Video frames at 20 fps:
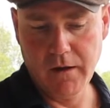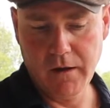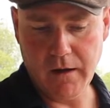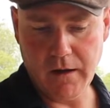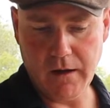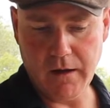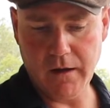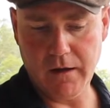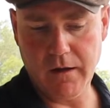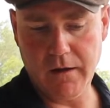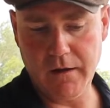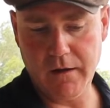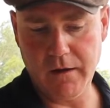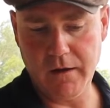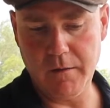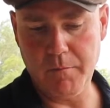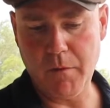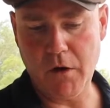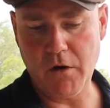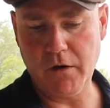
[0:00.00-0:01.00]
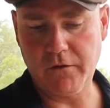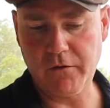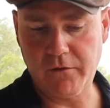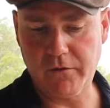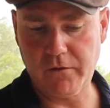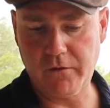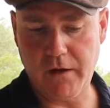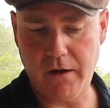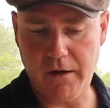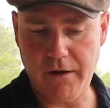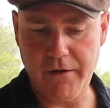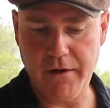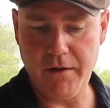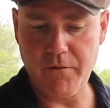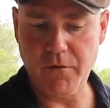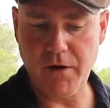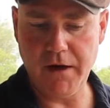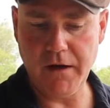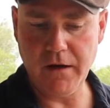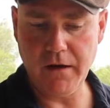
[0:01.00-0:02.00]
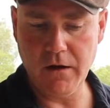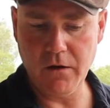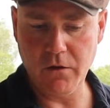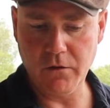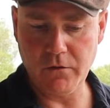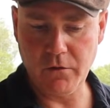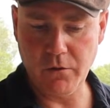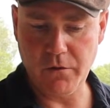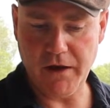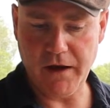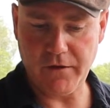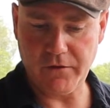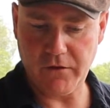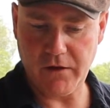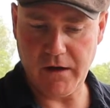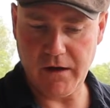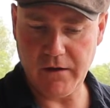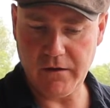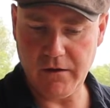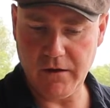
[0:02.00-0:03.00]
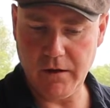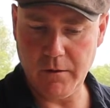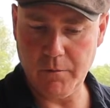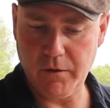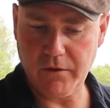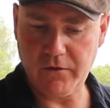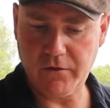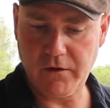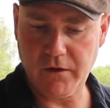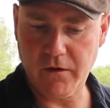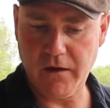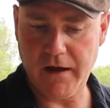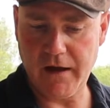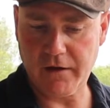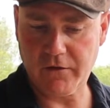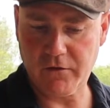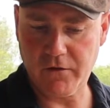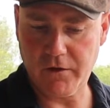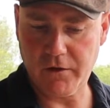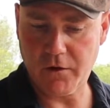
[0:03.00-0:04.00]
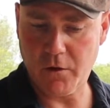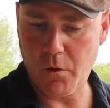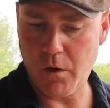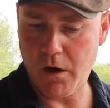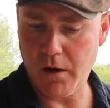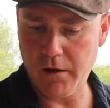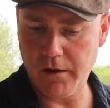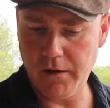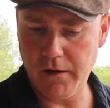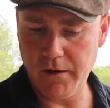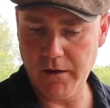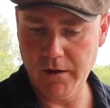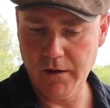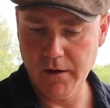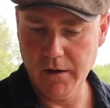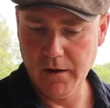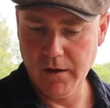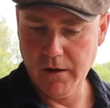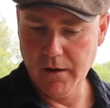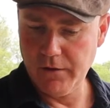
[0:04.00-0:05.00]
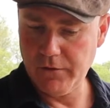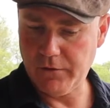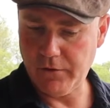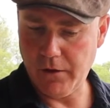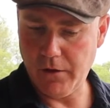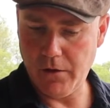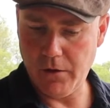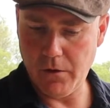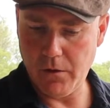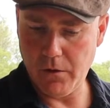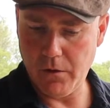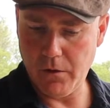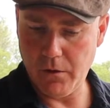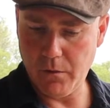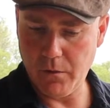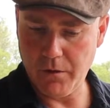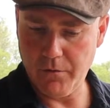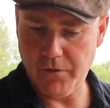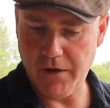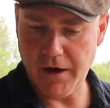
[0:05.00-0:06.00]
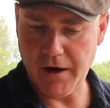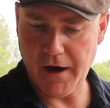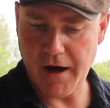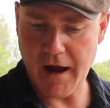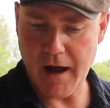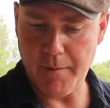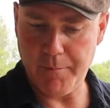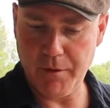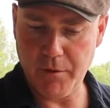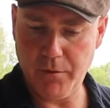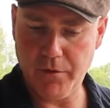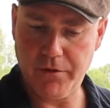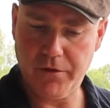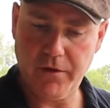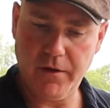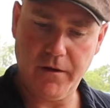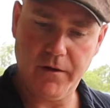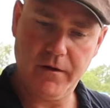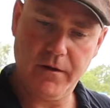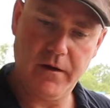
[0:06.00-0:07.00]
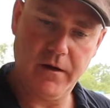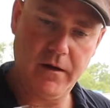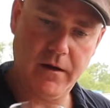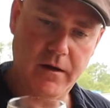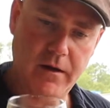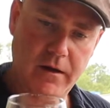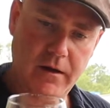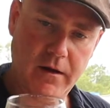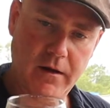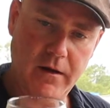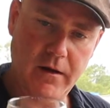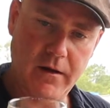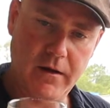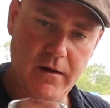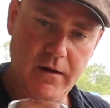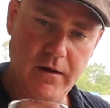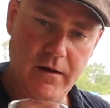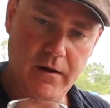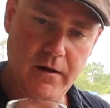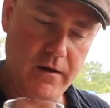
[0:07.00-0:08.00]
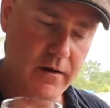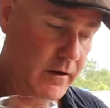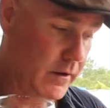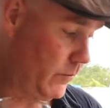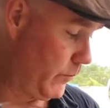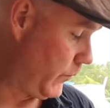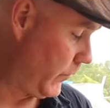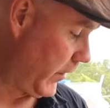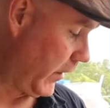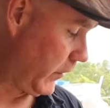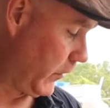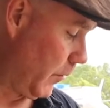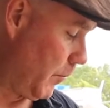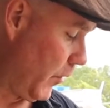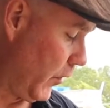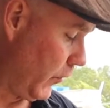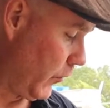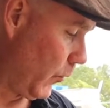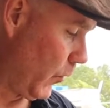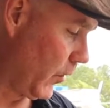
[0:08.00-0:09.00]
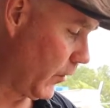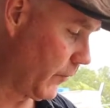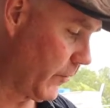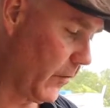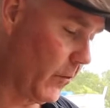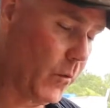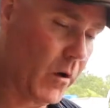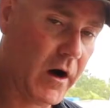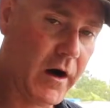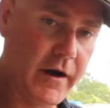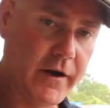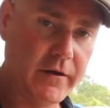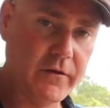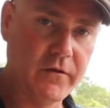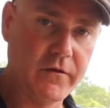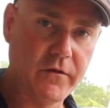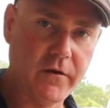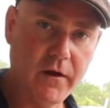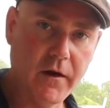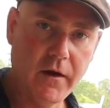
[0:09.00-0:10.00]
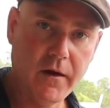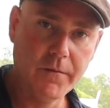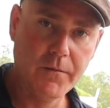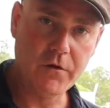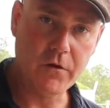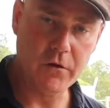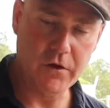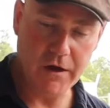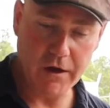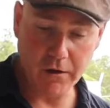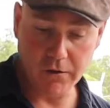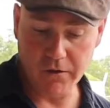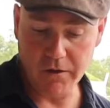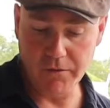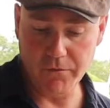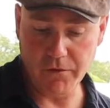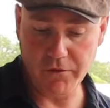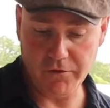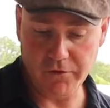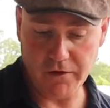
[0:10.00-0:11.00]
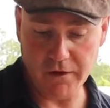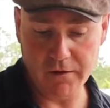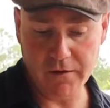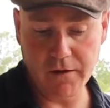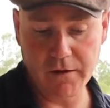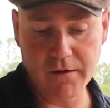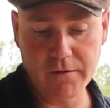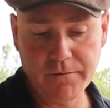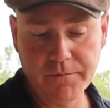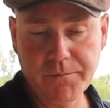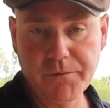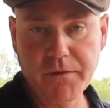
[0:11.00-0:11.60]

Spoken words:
and it marks that rainy year in 2018, but still excellent quality. So we're very happy with it and think they're both wonderful wines. Uniquely Virginian,